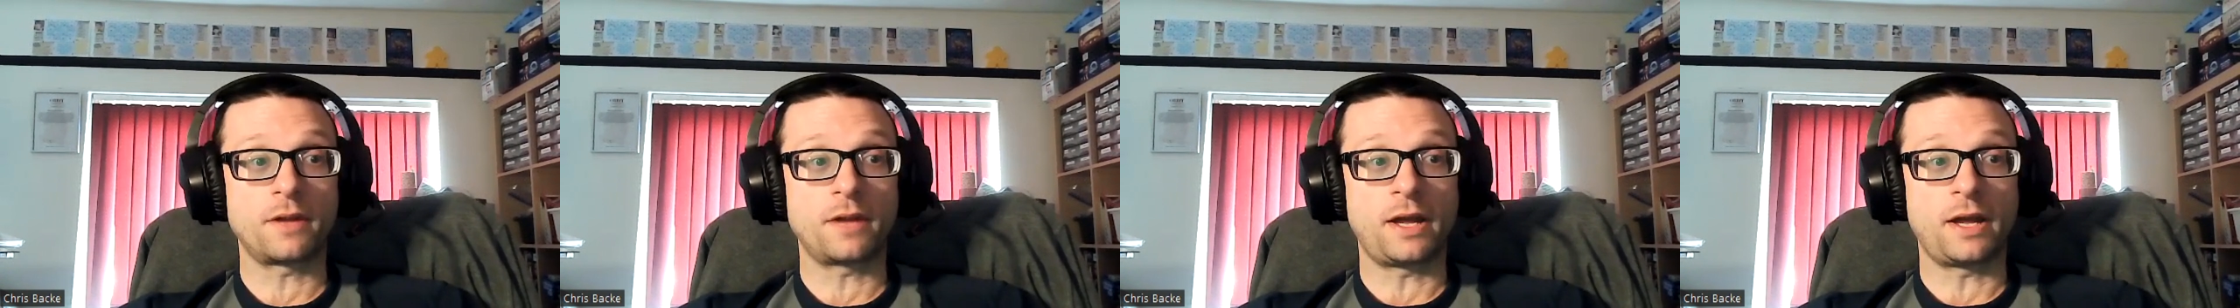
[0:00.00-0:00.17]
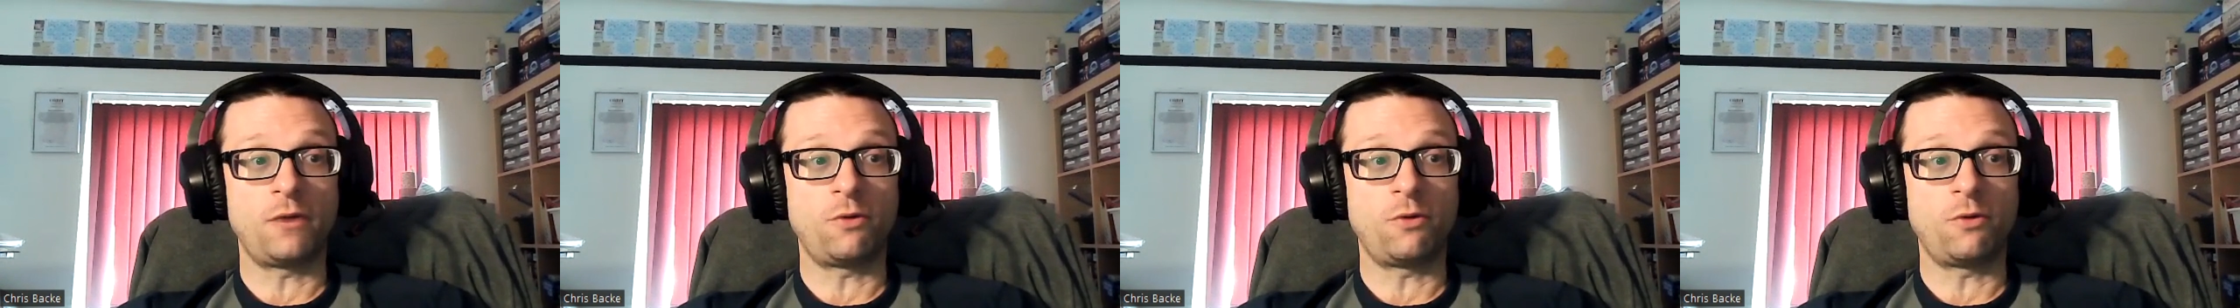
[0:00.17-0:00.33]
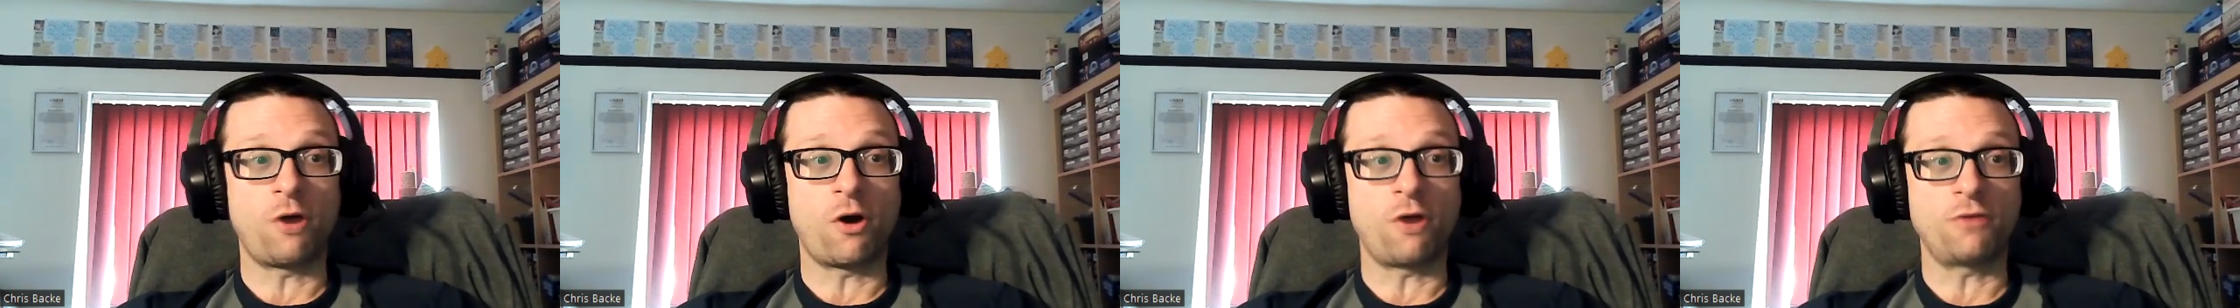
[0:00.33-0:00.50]

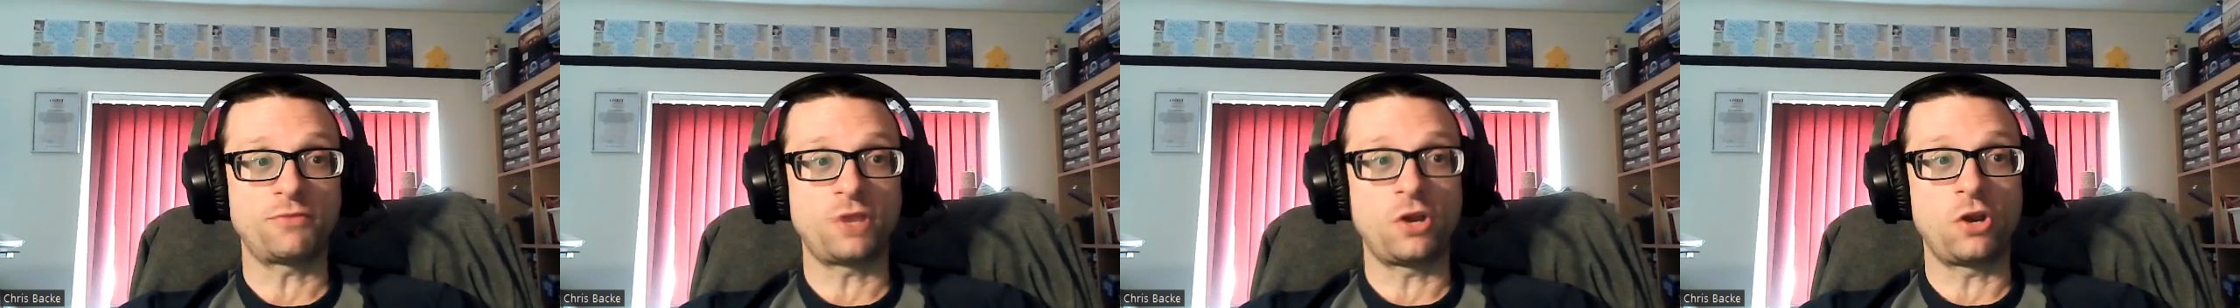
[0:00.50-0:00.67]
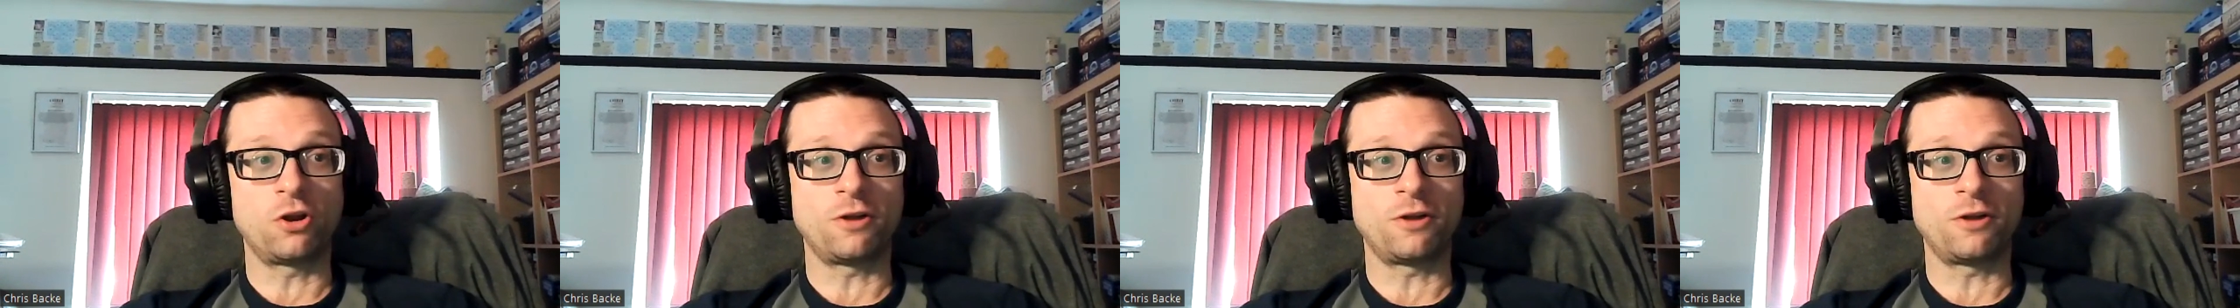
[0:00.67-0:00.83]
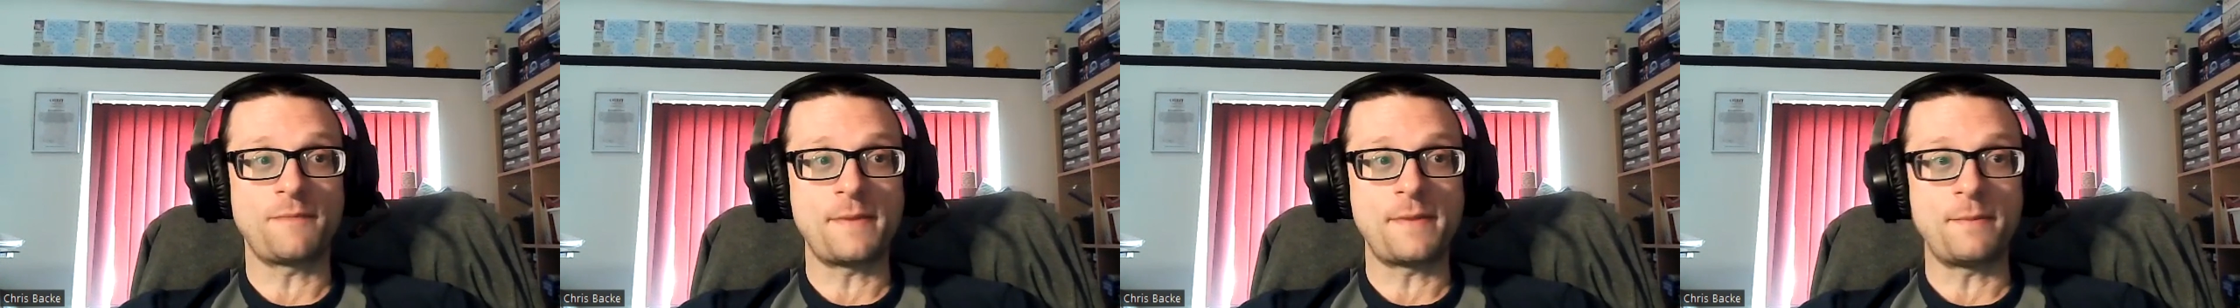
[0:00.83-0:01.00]
I often
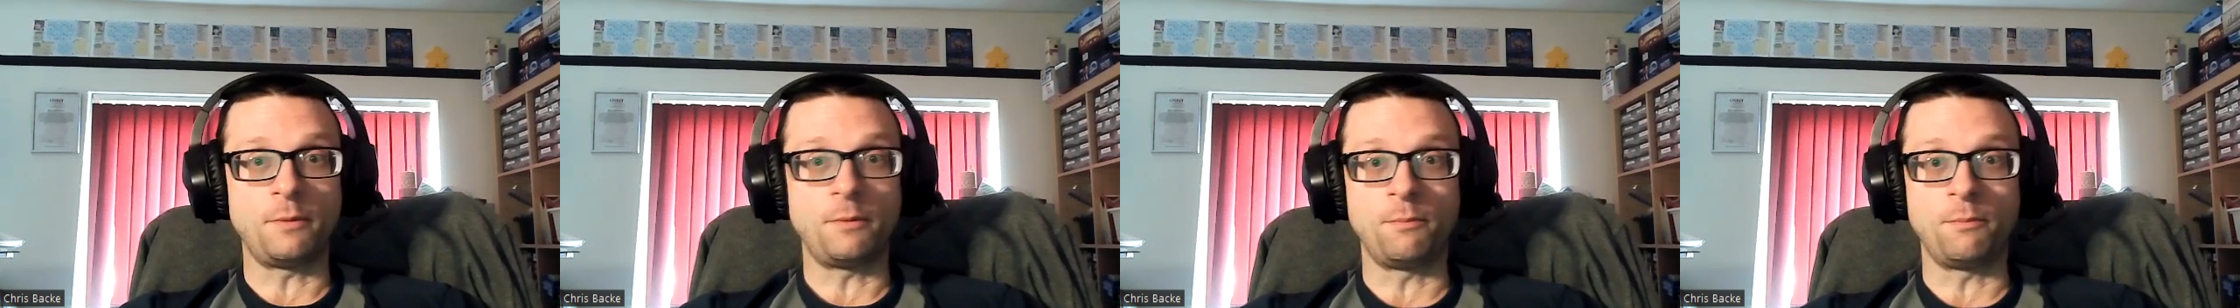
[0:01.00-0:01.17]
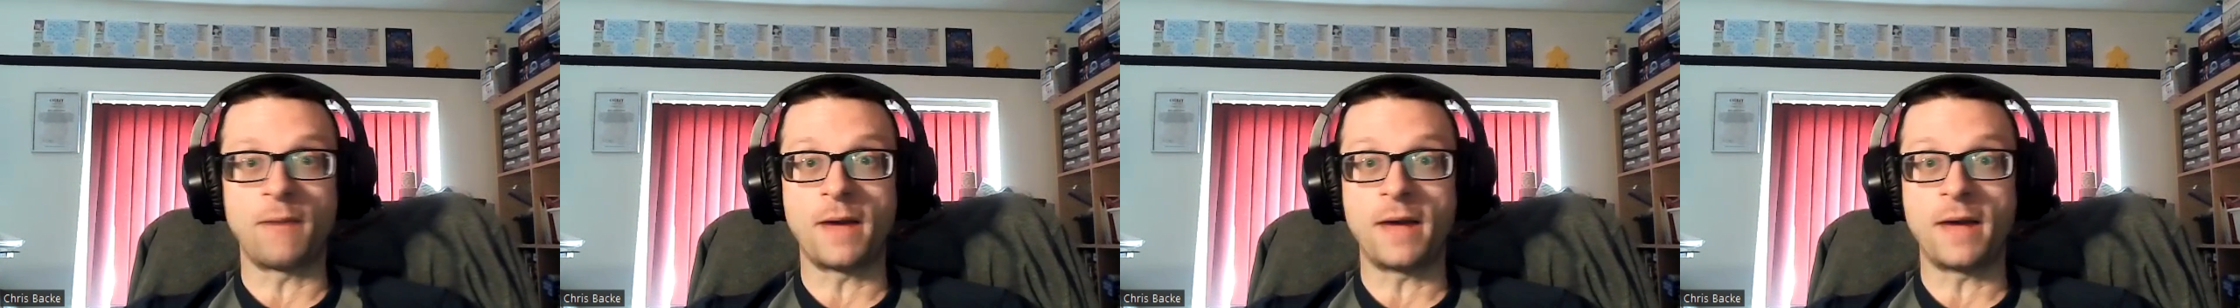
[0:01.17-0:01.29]
heard people